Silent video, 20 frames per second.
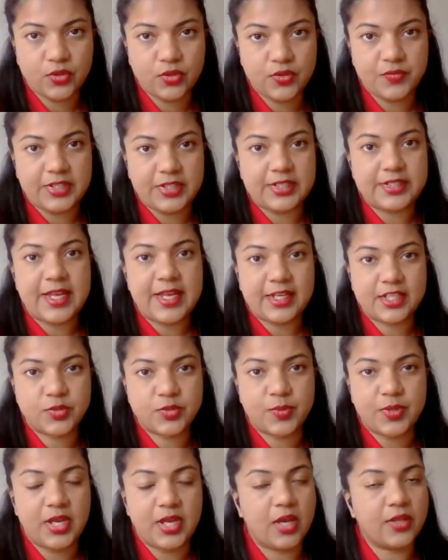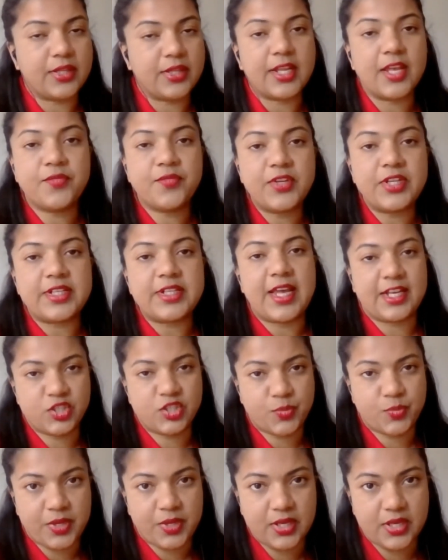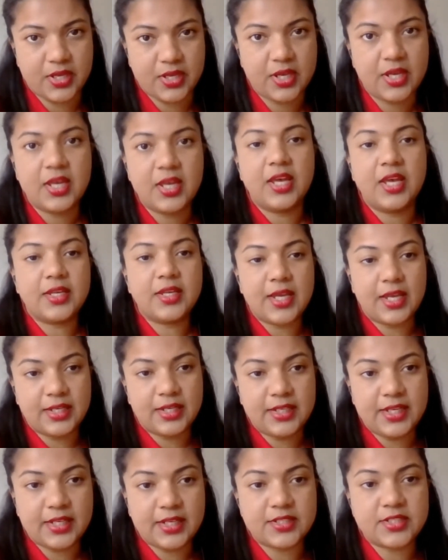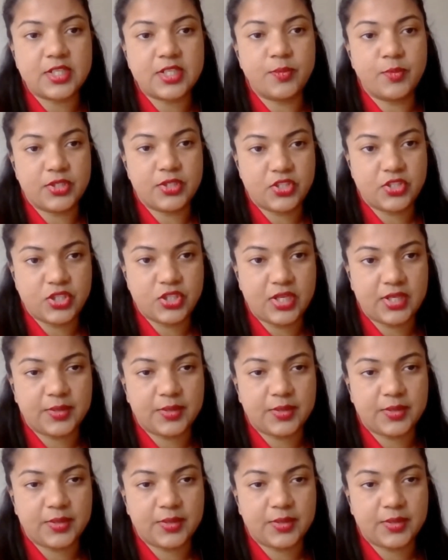with a taxpayer, that every taxpayer can get a stimulus check.